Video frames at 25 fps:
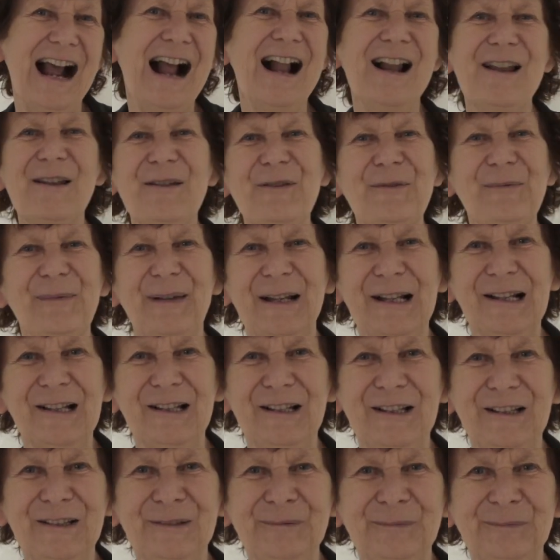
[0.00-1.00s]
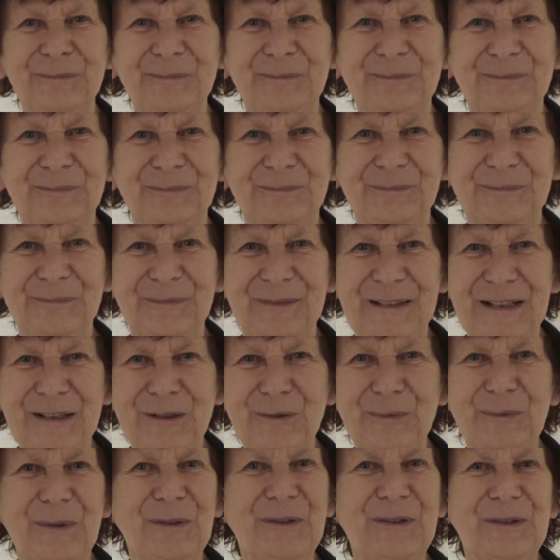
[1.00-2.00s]
ultimately
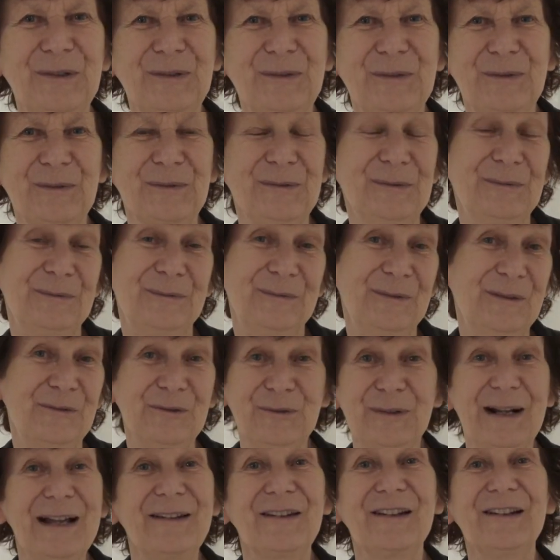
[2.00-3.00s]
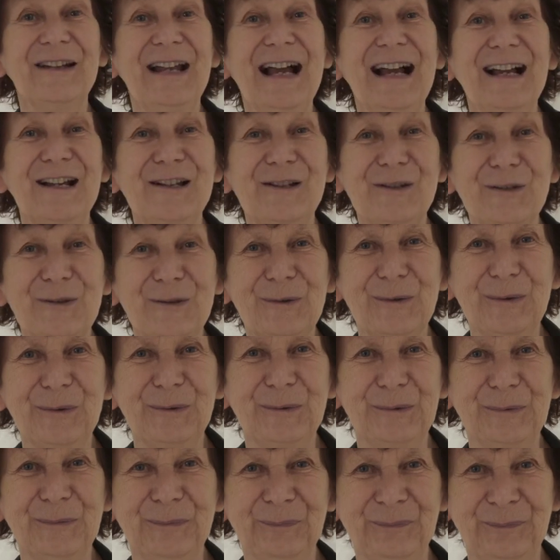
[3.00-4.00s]
it was rather nice
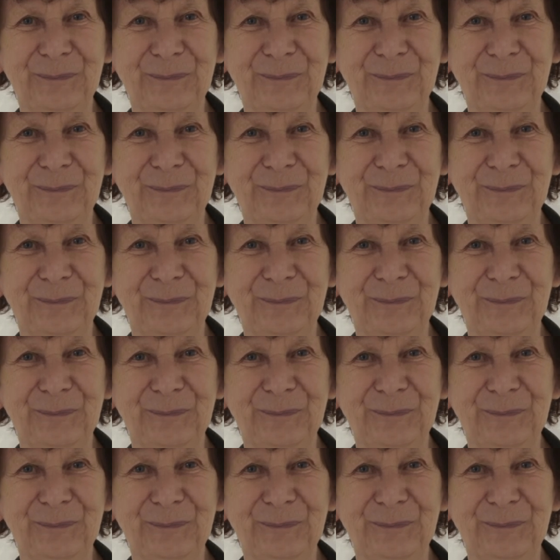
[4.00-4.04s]
too.